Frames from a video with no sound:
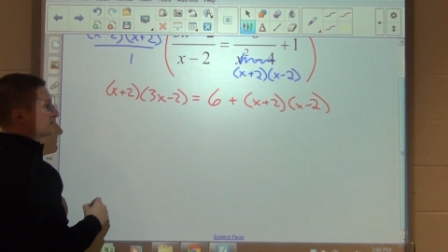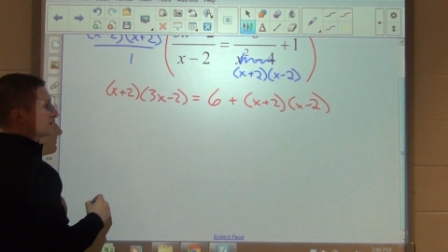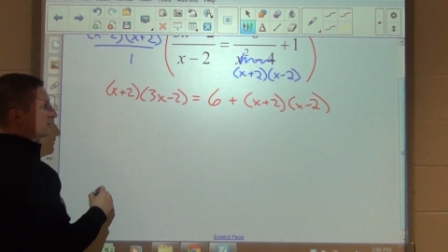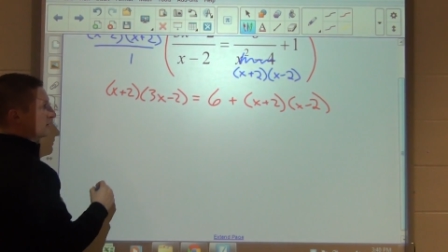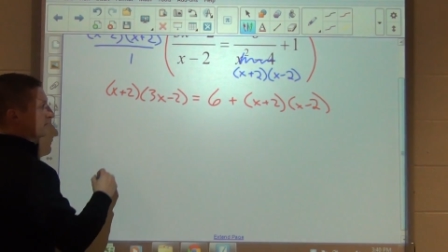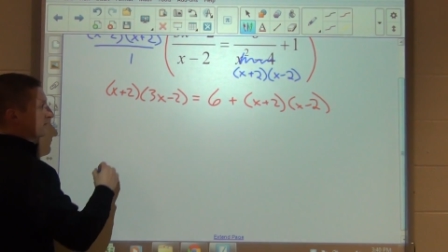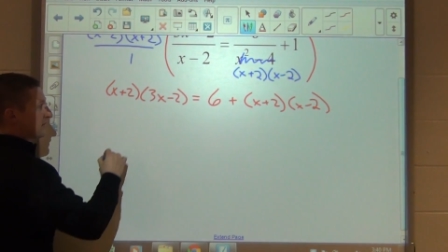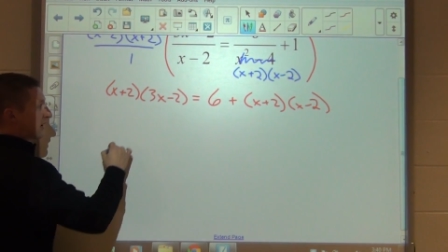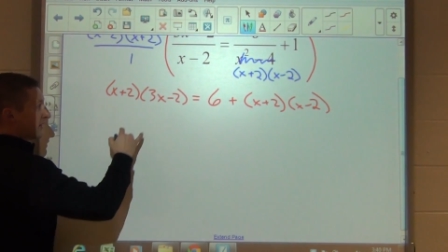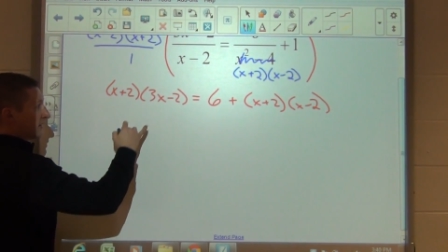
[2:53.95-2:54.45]

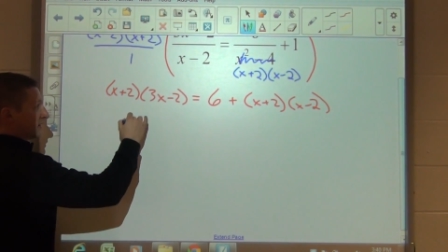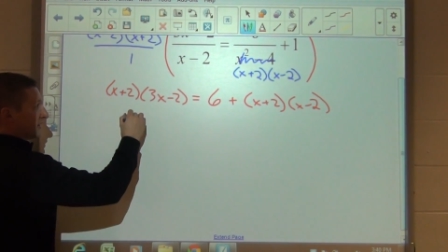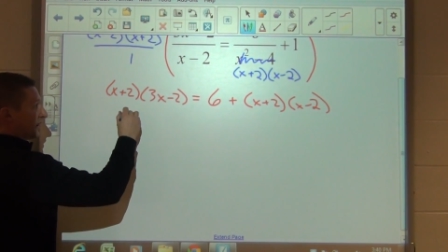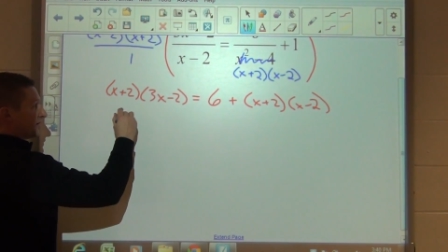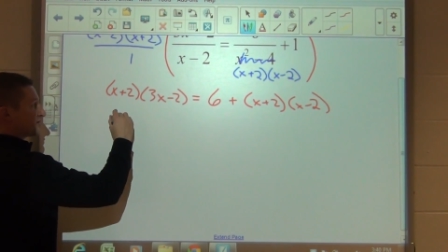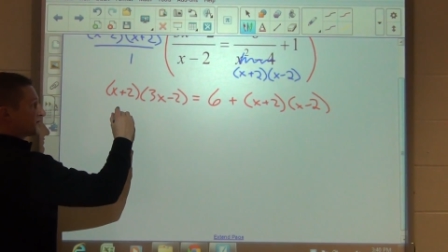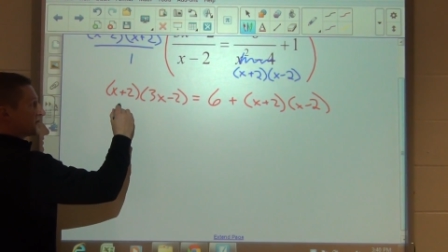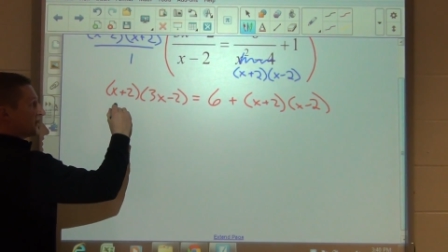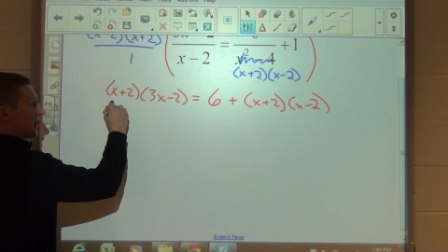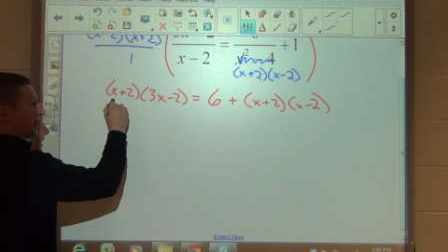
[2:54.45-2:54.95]
So on the
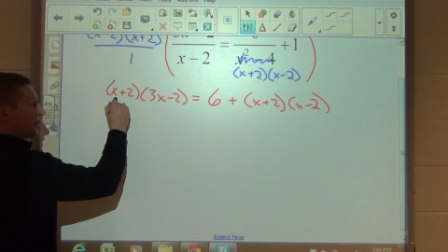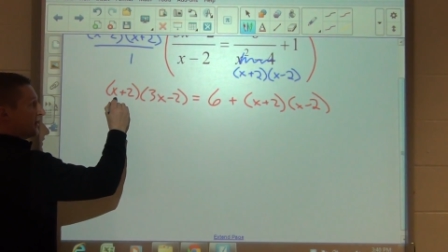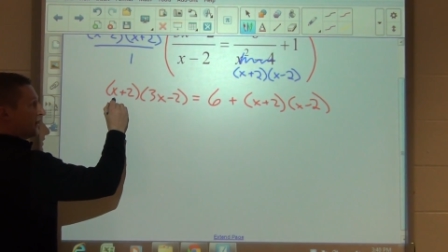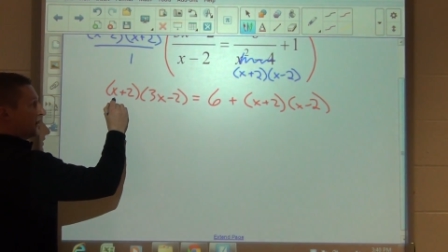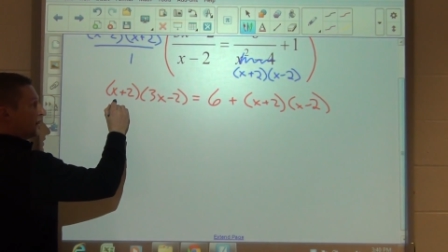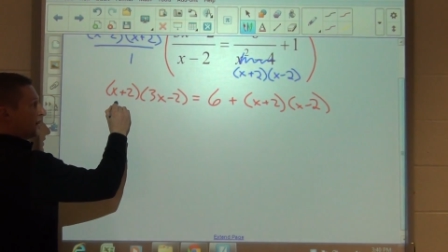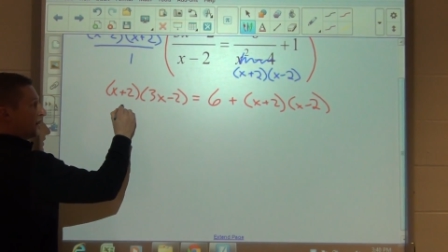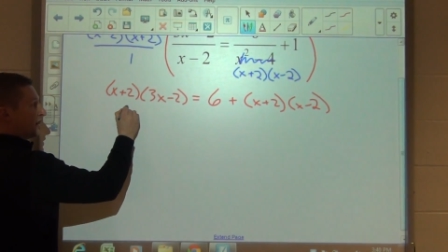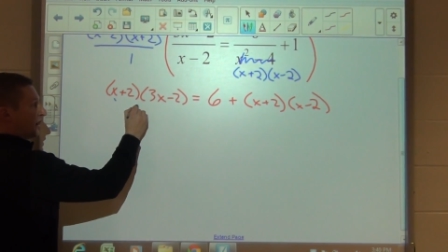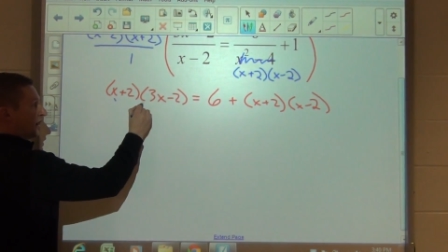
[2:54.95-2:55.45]
left
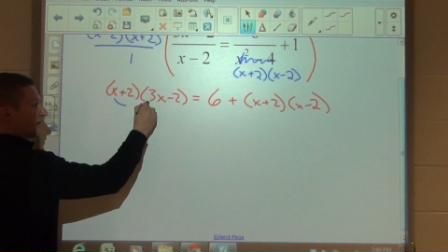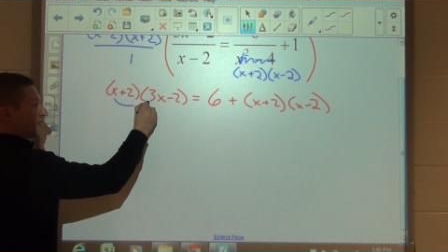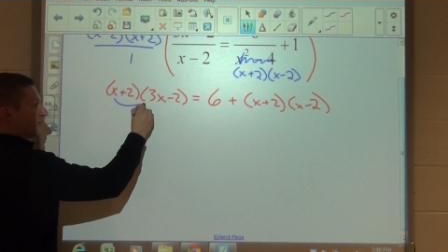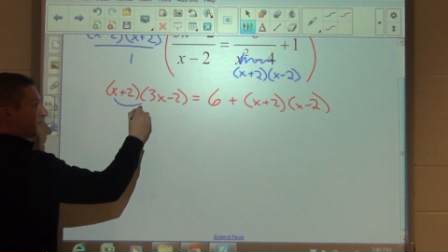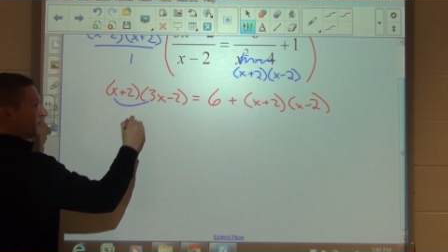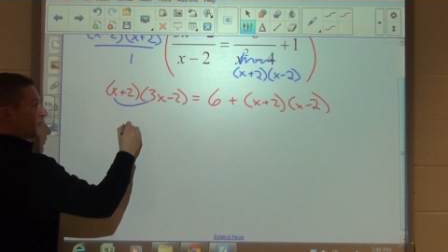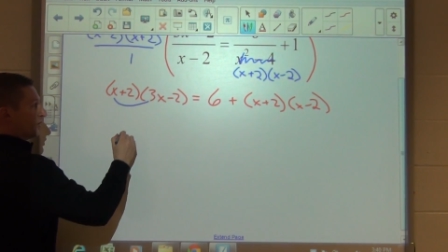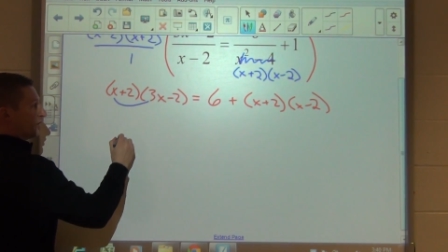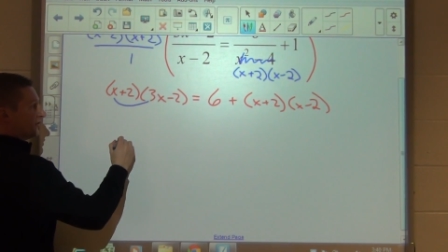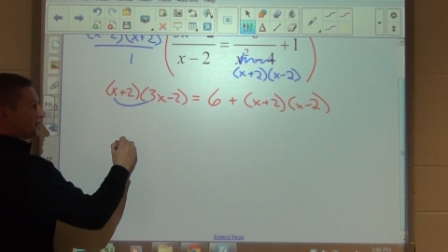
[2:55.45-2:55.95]
side, I
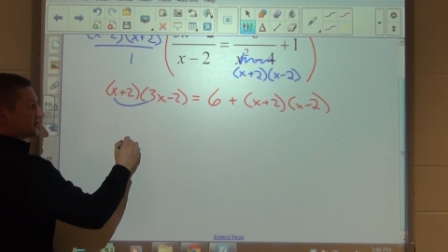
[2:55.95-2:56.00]
FOIL